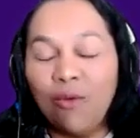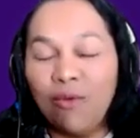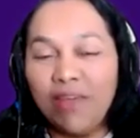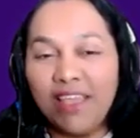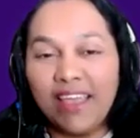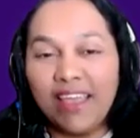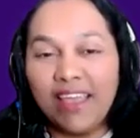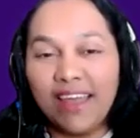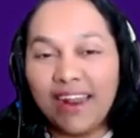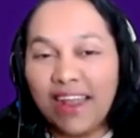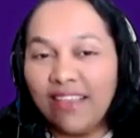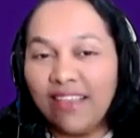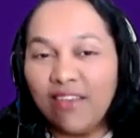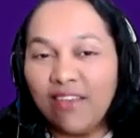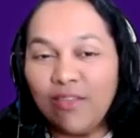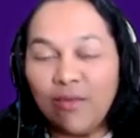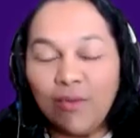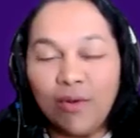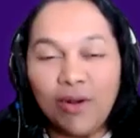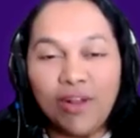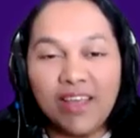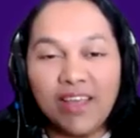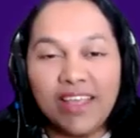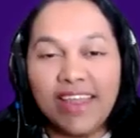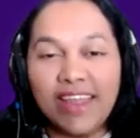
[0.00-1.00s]
Over here, I
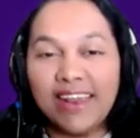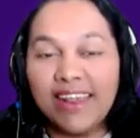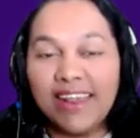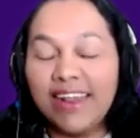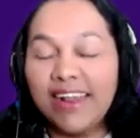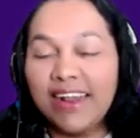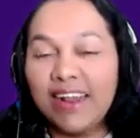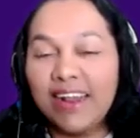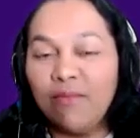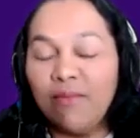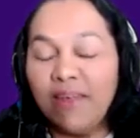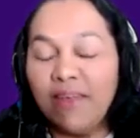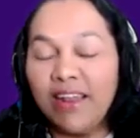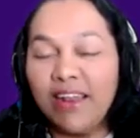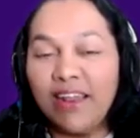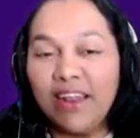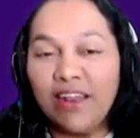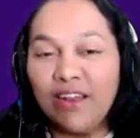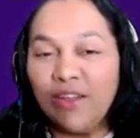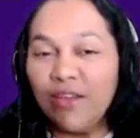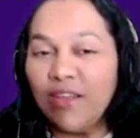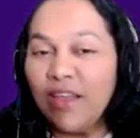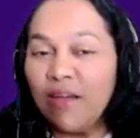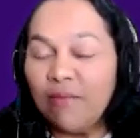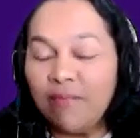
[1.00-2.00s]
just want to get a little
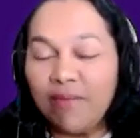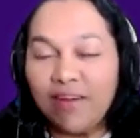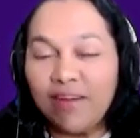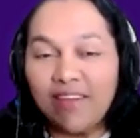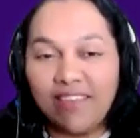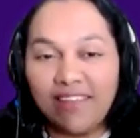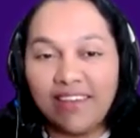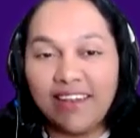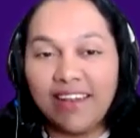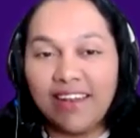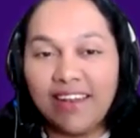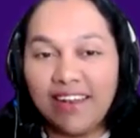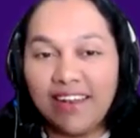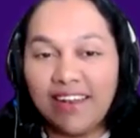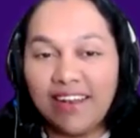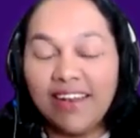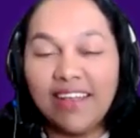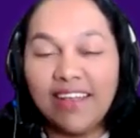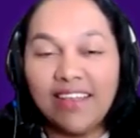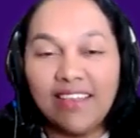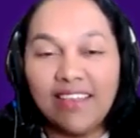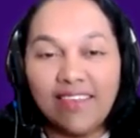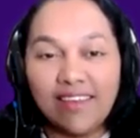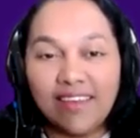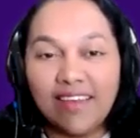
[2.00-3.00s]
bit into your personal